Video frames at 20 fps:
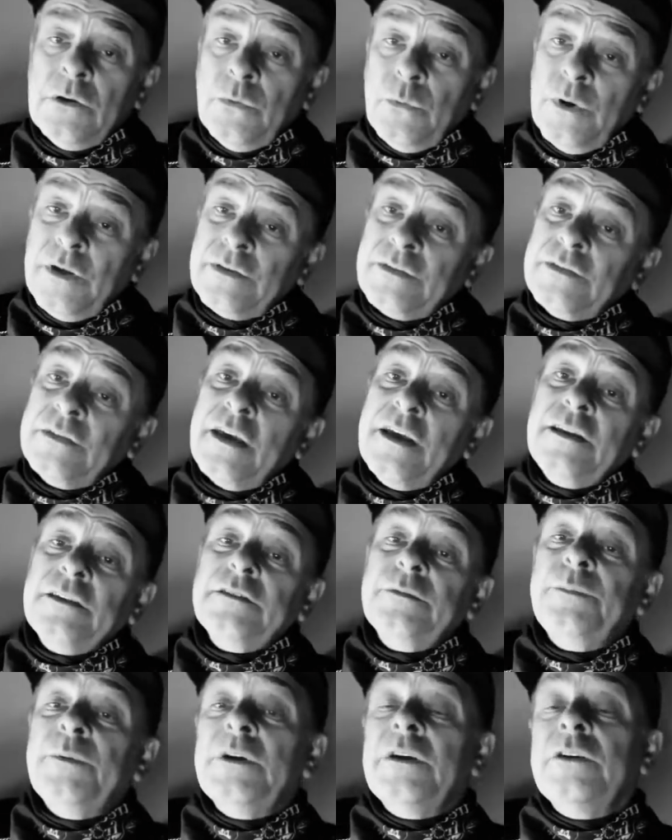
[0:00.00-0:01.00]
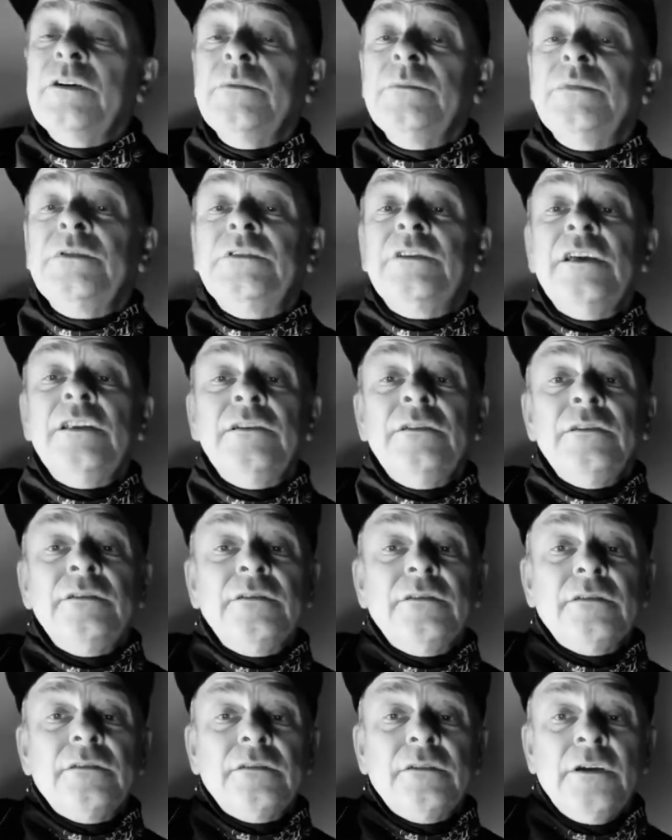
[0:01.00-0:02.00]
Where saints become
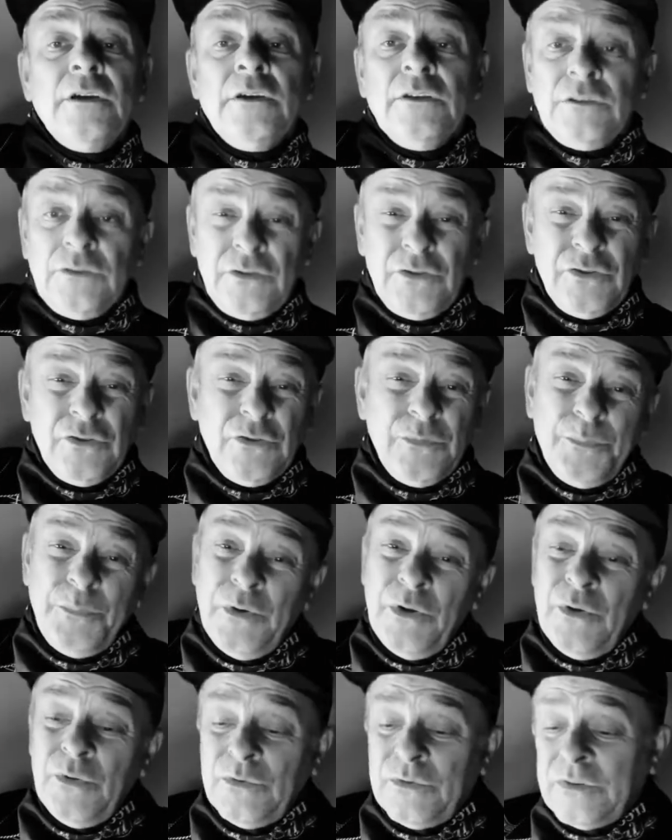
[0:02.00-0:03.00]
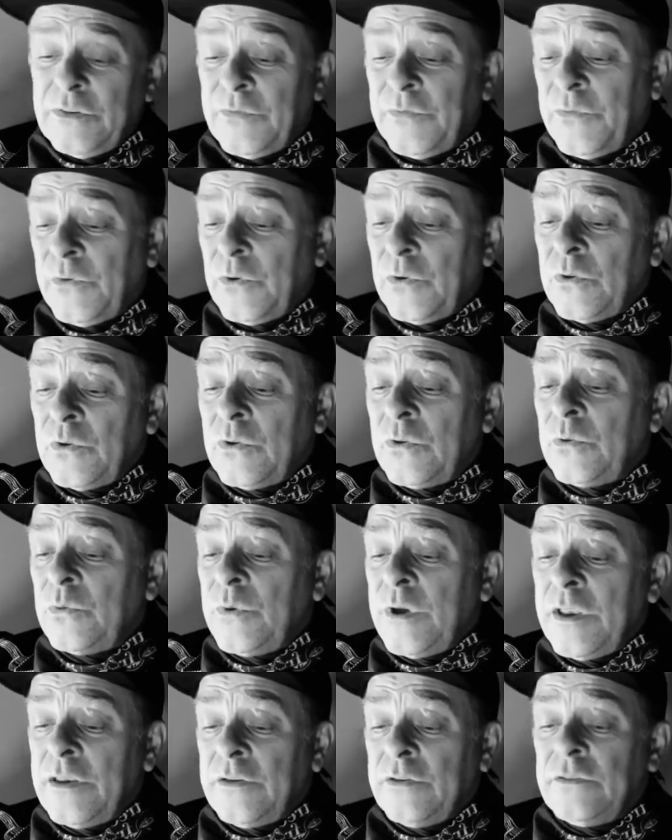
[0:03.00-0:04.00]
sinners Such beautiful
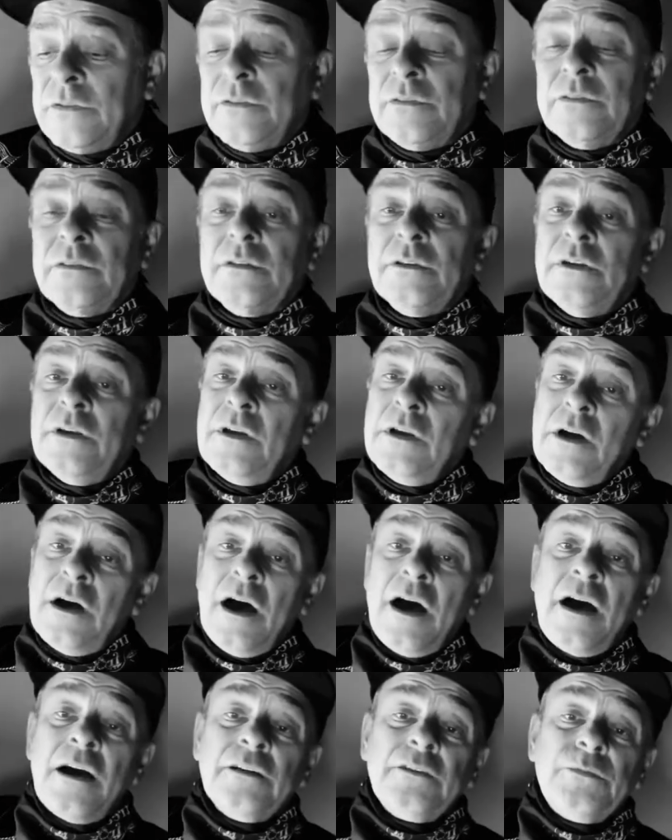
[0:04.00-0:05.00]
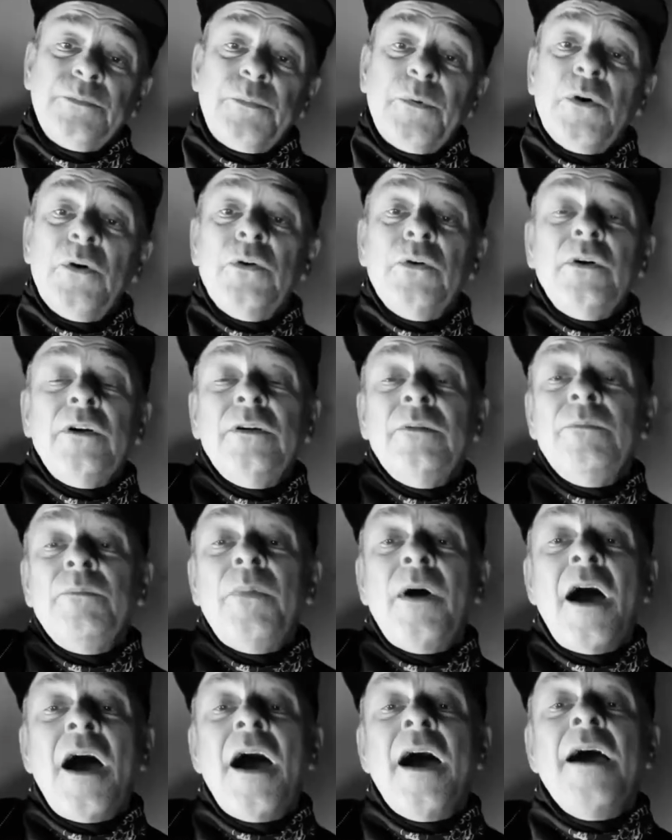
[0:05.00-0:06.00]
winners Hearts broken
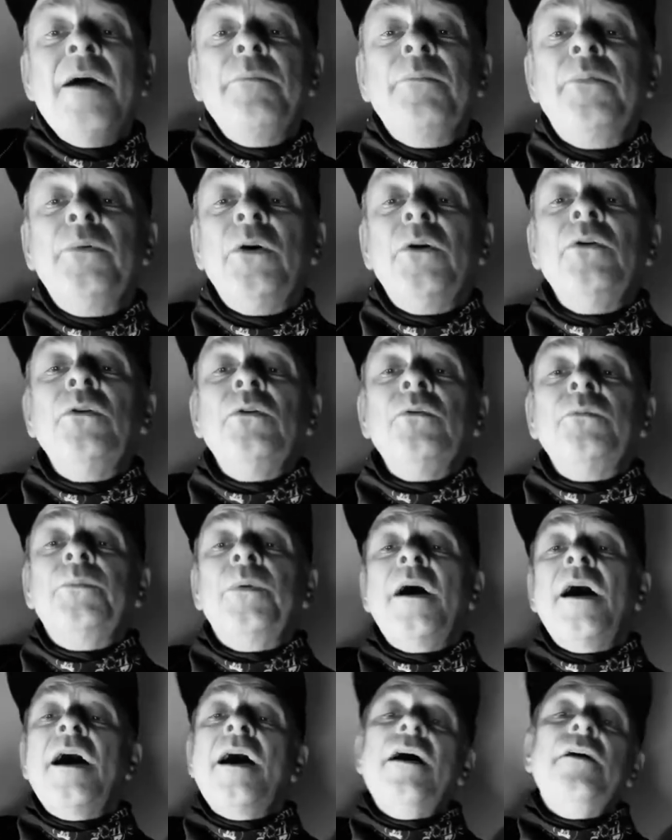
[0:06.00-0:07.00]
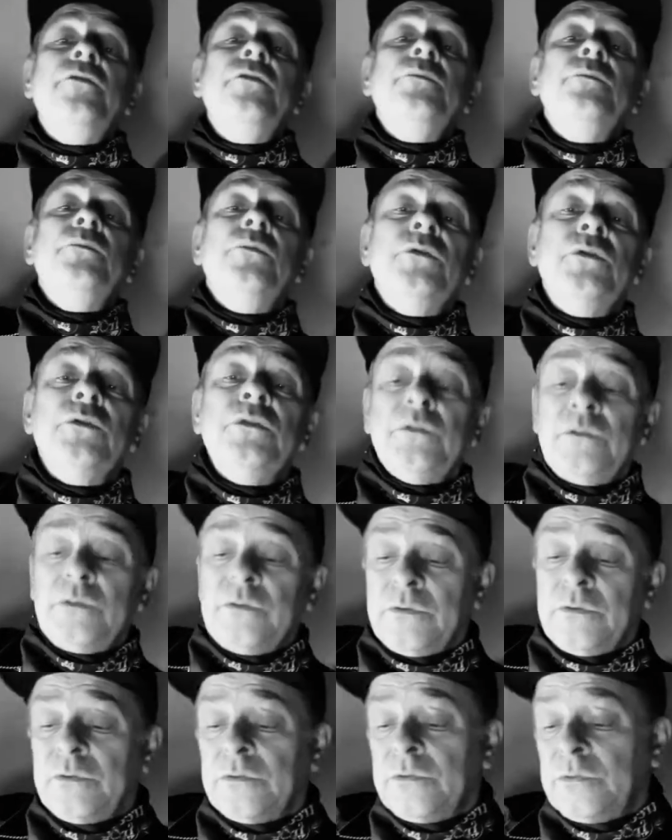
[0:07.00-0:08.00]
by broke
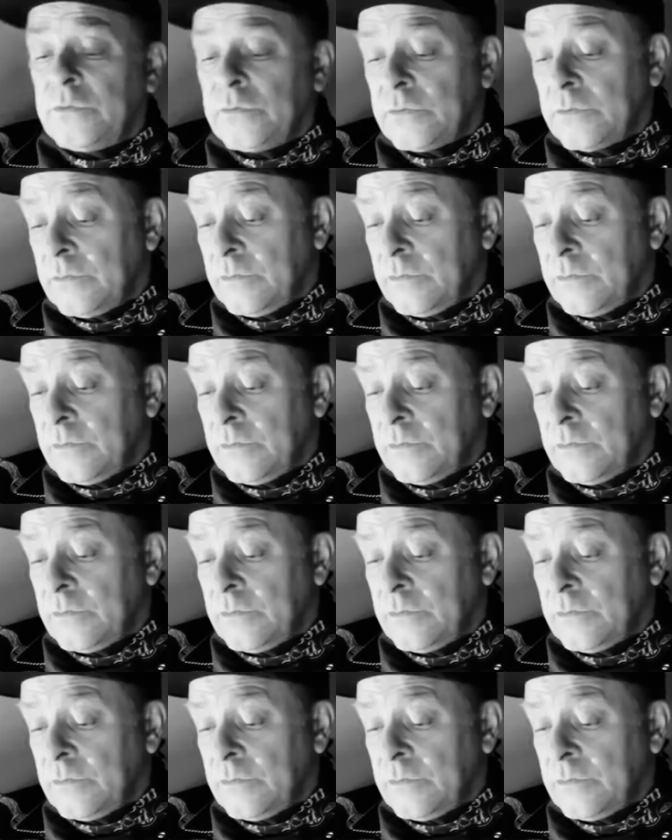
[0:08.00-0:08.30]
paramours.